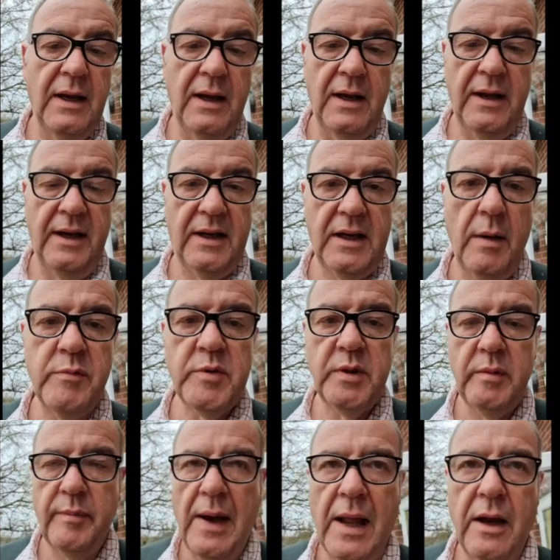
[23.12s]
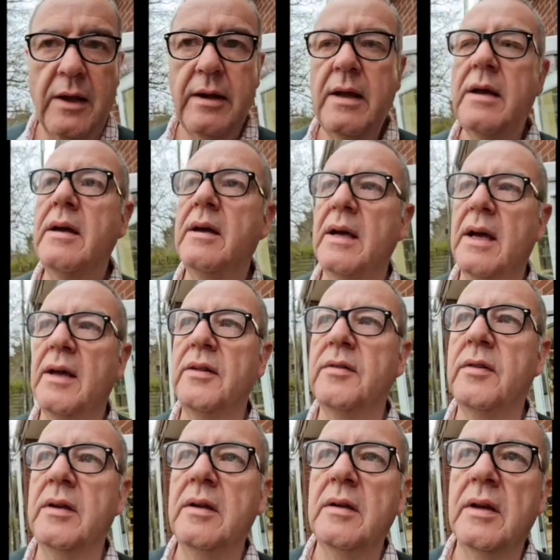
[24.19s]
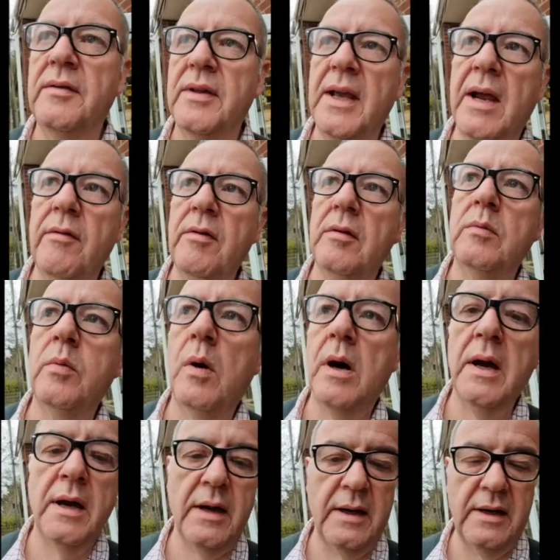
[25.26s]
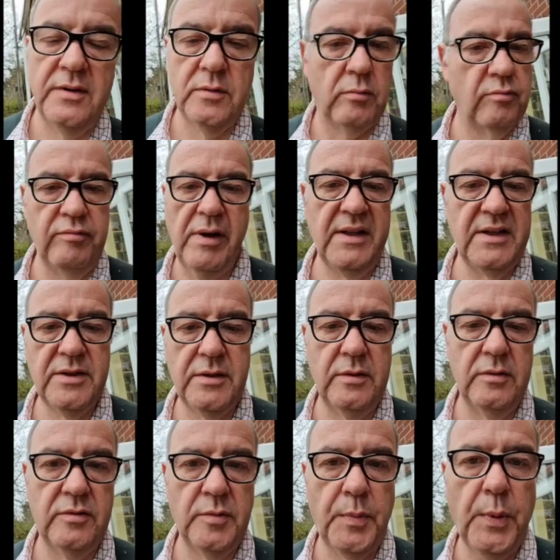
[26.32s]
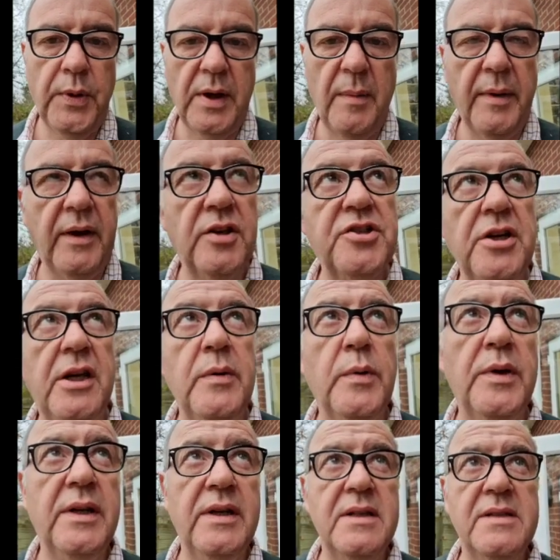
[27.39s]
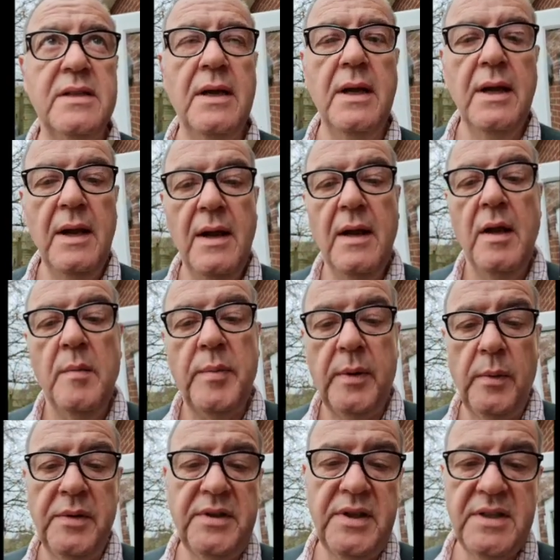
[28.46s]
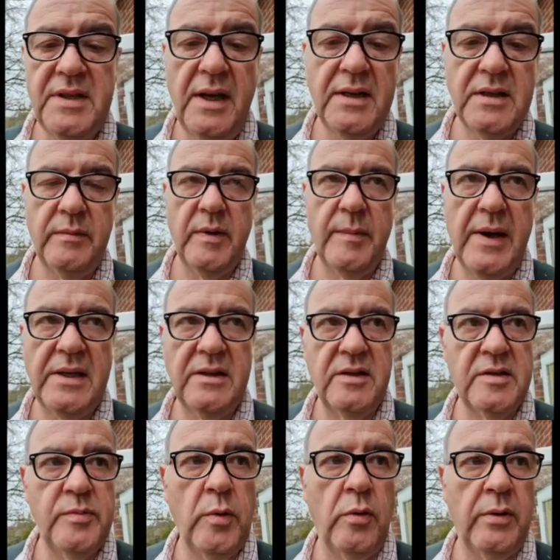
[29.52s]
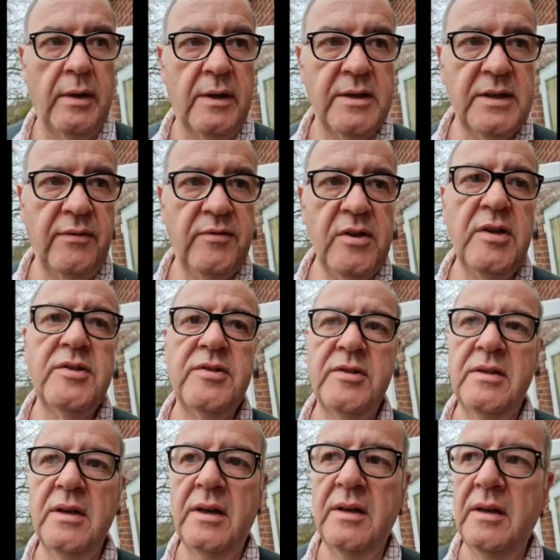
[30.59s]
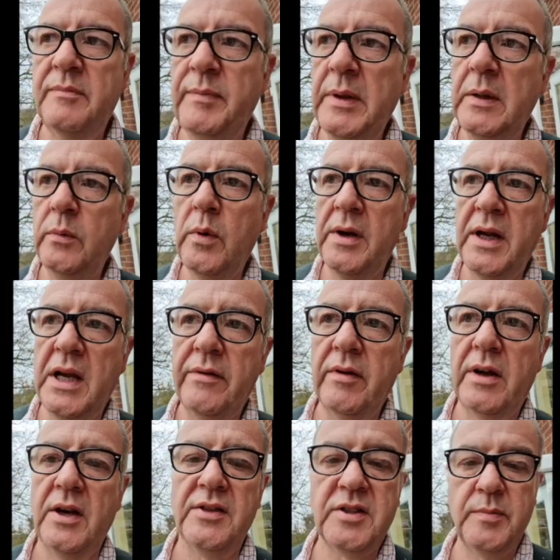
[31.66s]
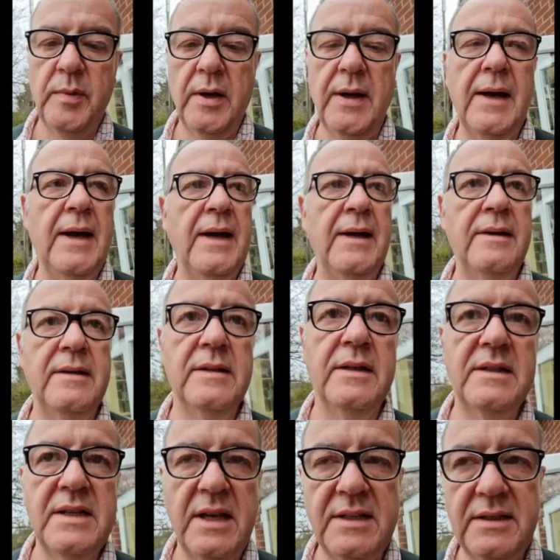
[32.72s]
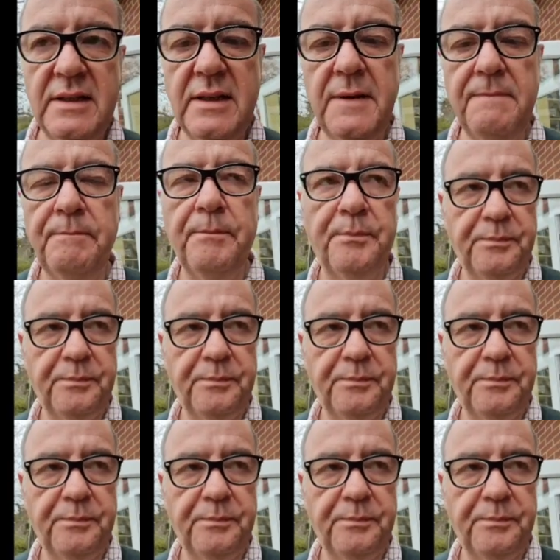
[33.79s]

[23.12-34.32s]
Uh, it comes with a balun and the and the aerial wire and it's all ready to, to put up. I'm going to show you what it is. But I wanted to say something about it this morning because I've just uh, built one here for a customer and uh, tested it.